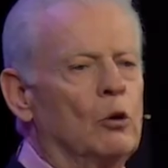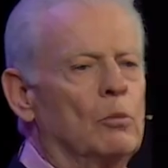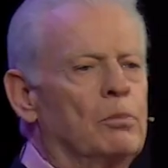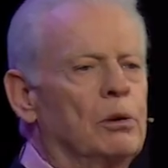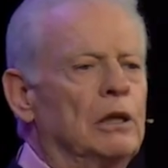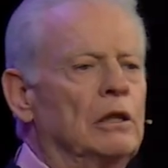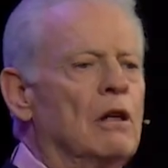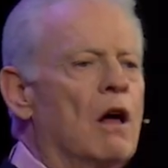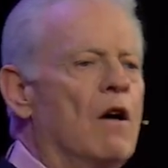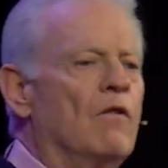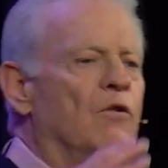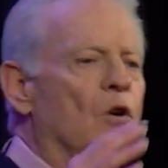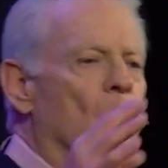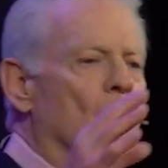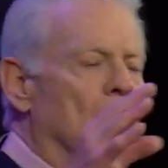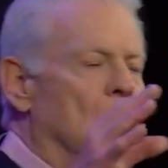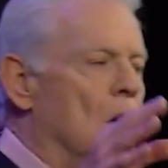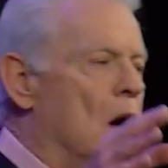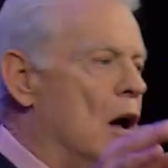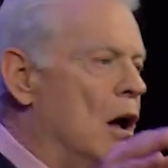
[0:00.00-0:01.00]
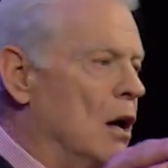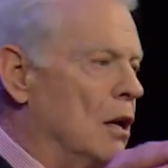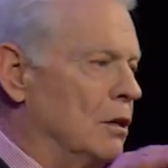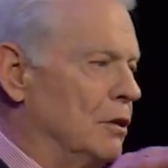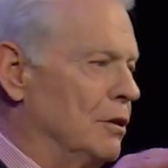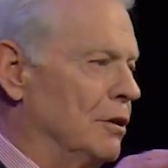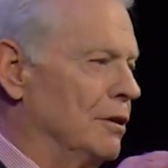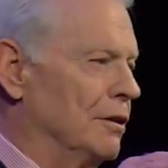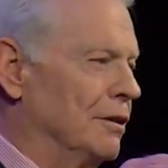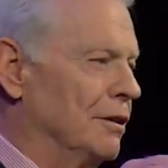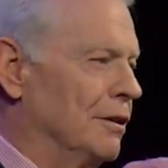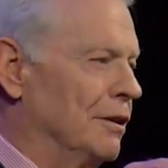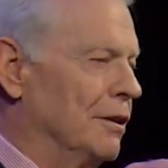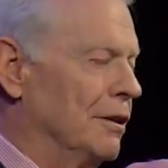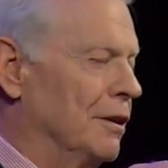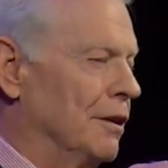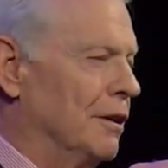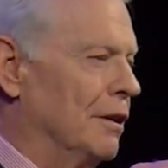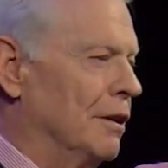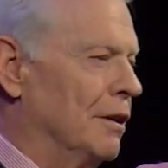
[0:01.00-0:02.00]
to put it off on God.
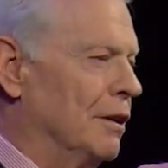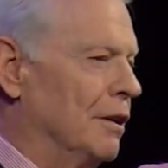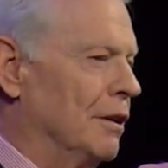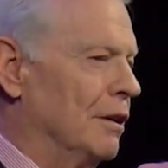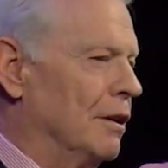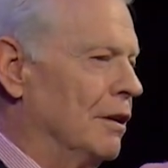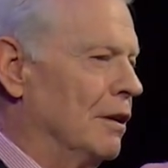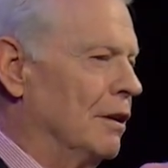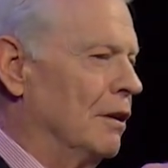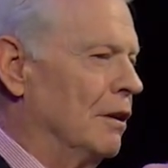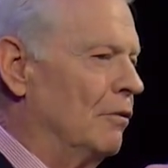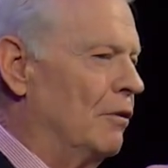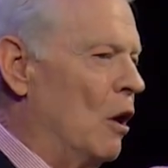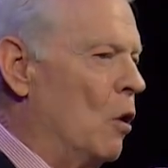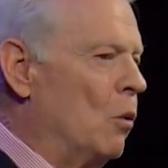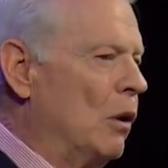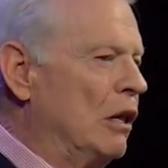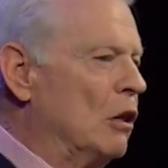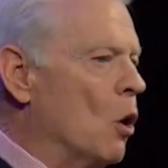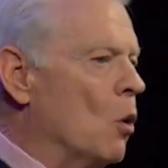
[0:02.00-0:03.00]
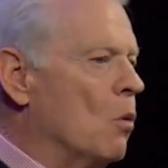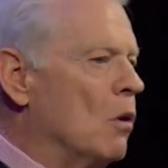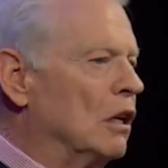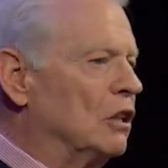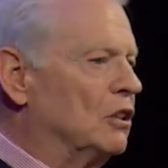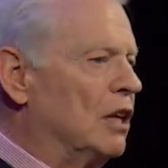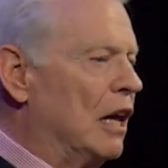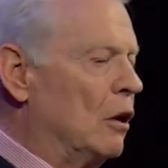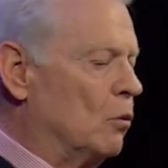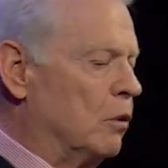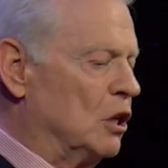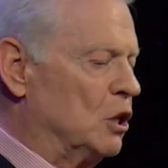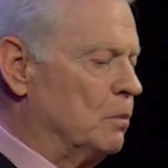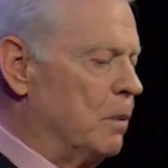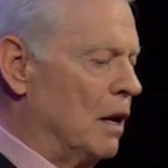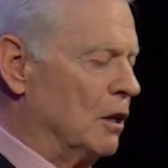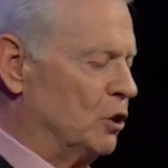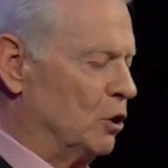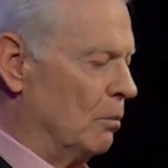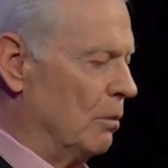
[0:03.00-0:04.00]
That we don't want to take
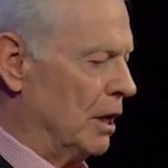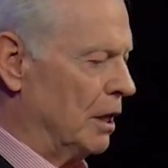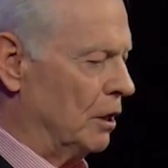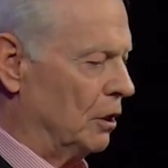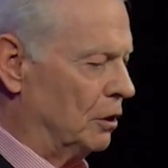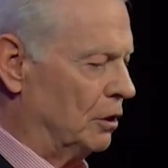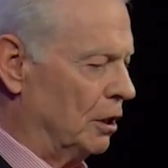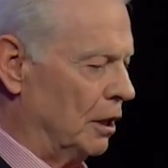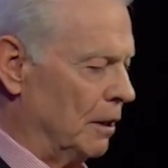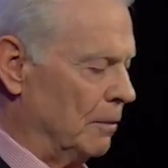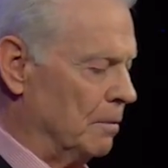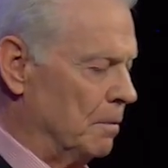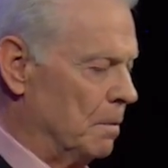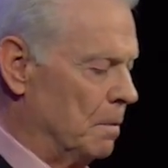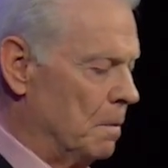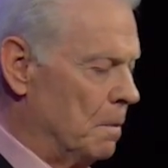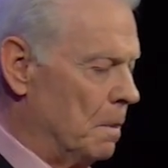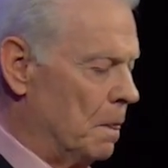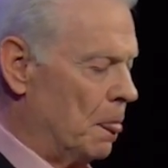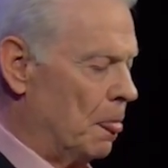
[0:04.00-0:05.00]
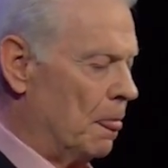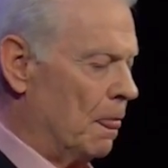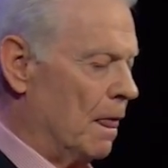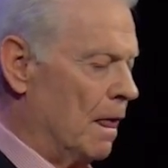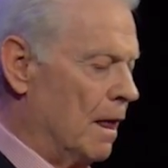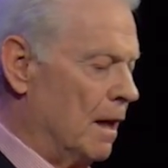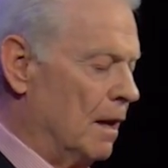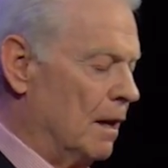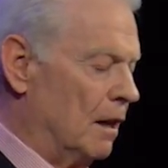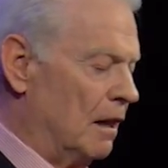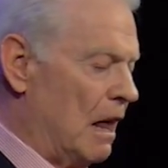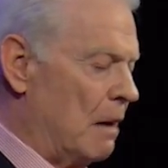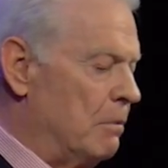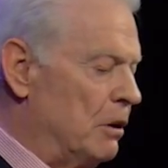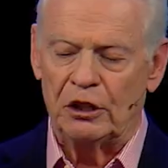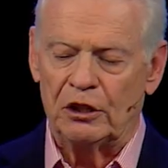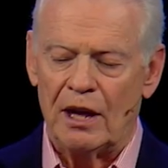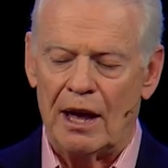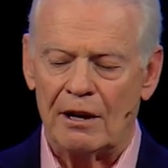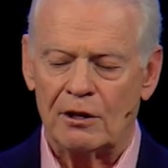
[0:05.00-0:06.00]
responsibility.
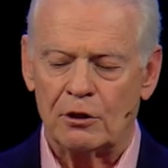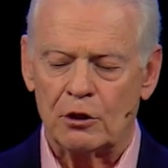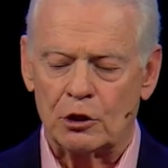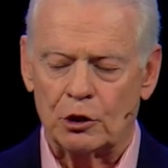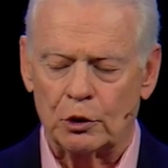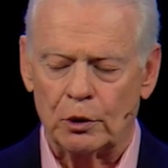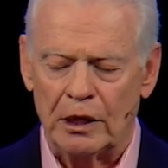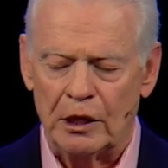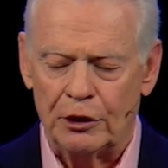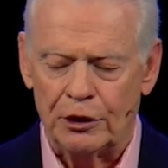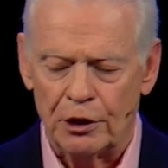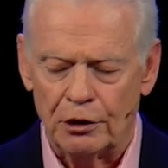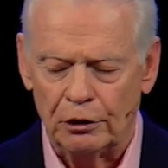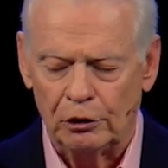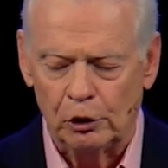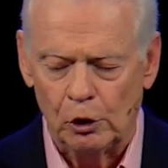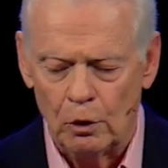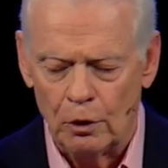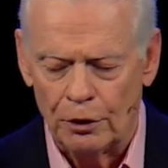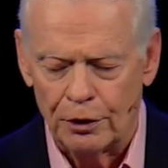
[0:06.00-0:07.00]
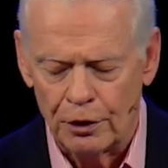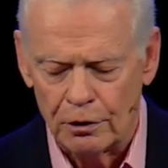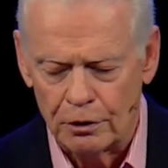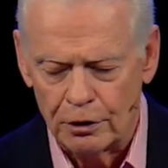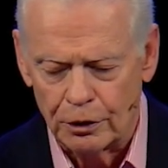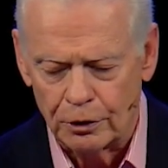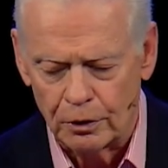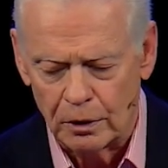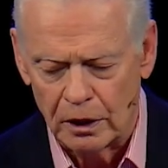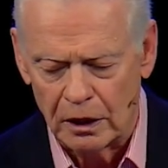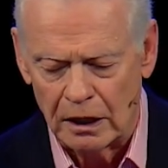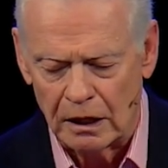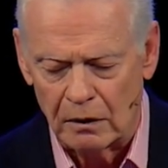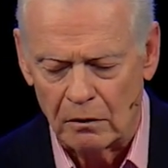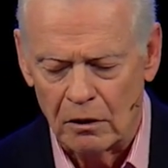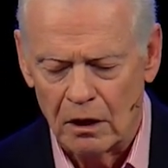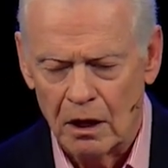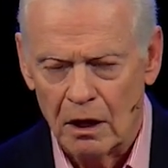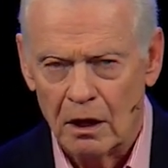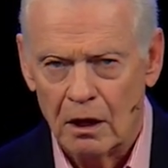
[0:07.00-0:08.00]
Lamentations three, thirty-two and thirty-three.
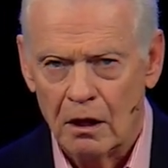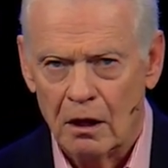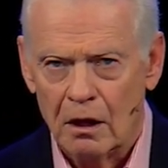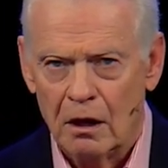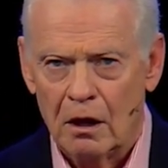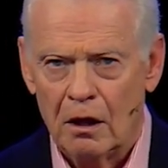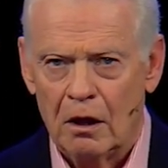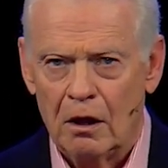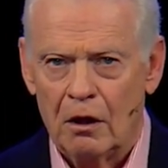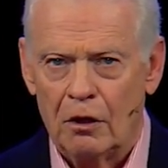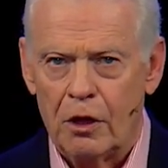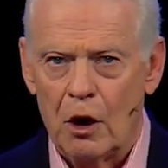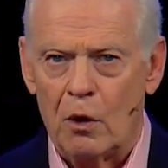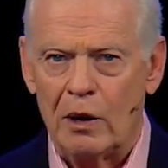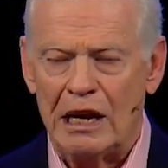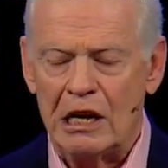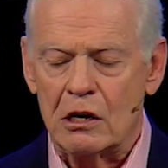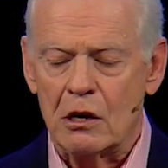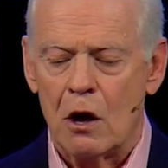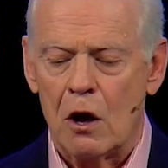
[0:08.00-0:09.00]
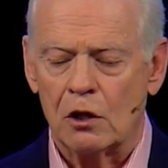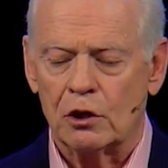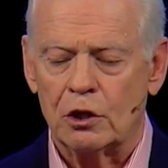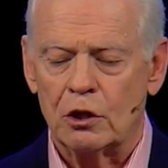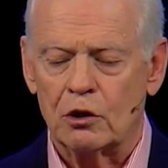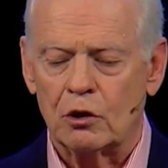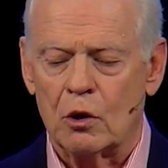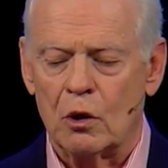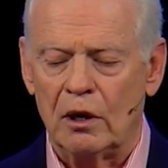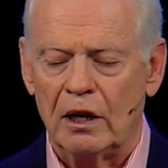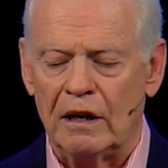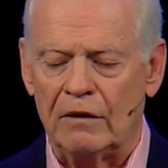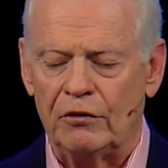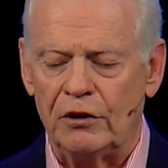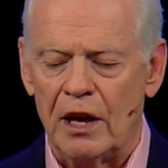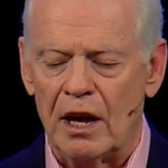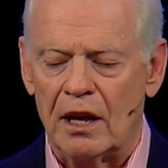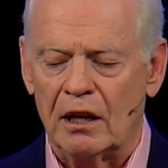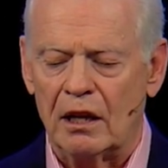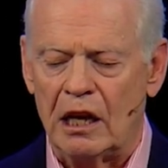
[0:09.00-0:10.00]
Though he causes grief,
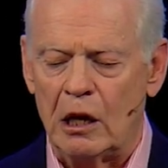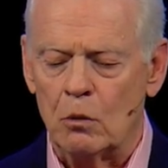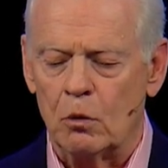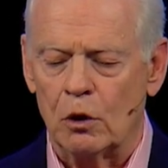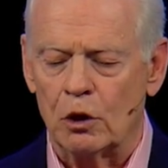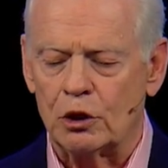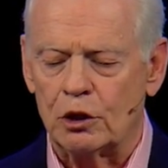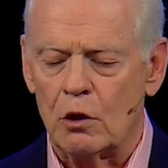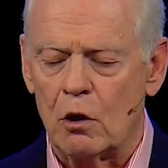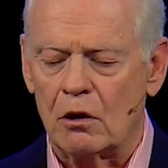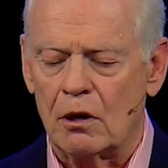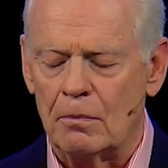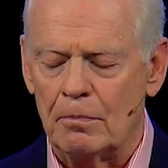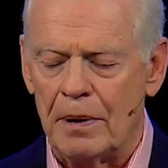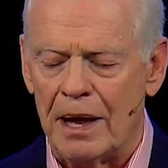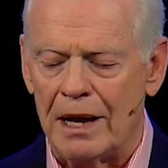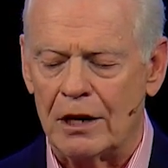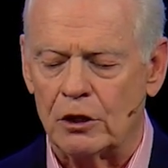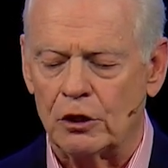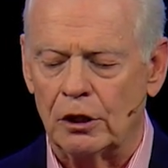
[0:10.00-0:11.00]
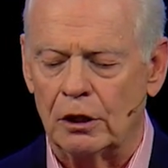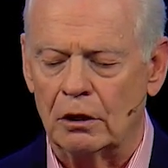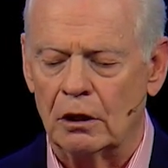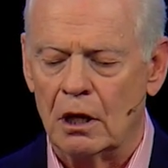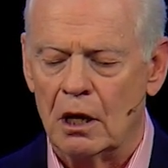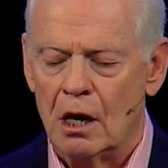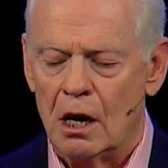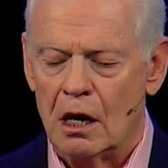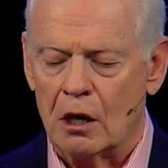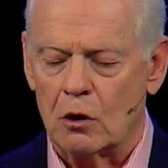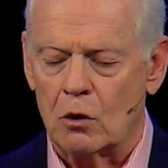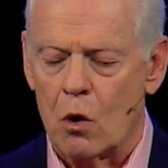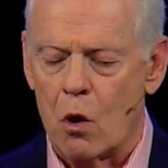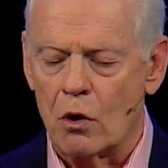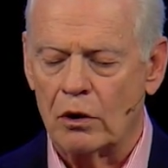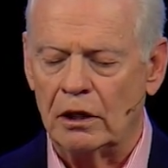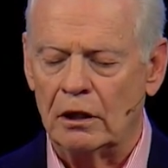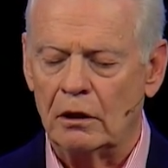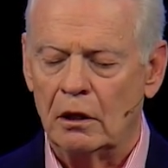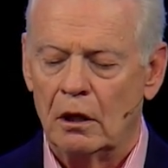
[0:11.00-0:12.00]
yet he will show compassion
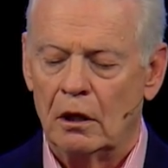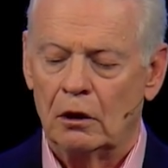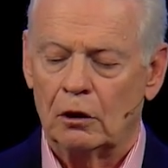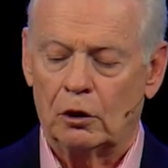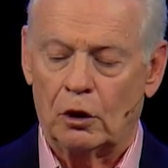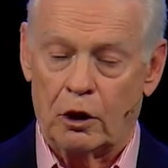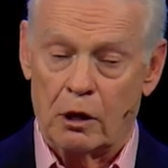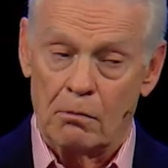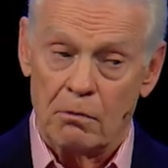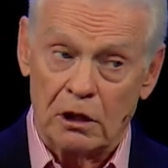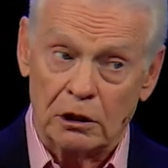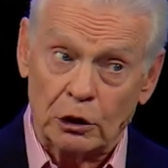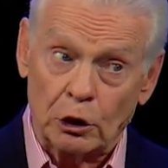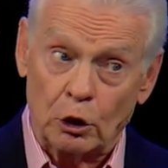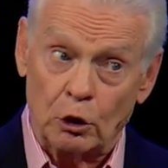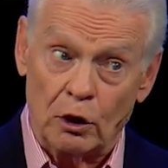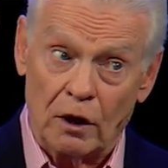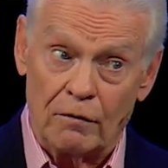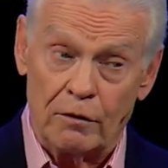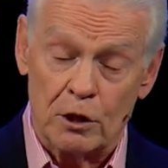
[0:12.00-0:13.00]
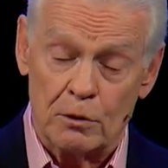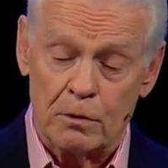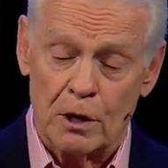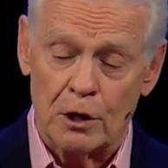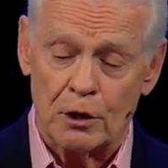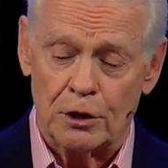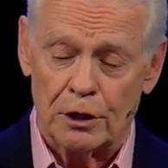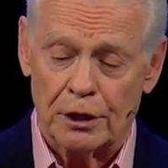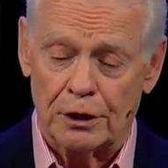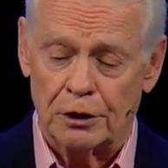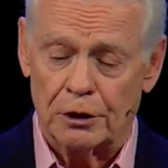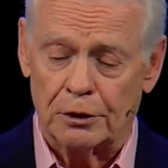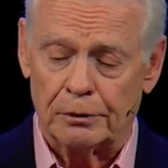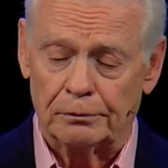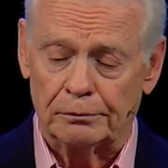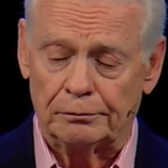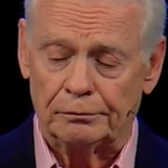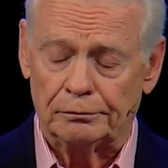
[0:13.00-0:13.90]
according to the multitude of his mercies.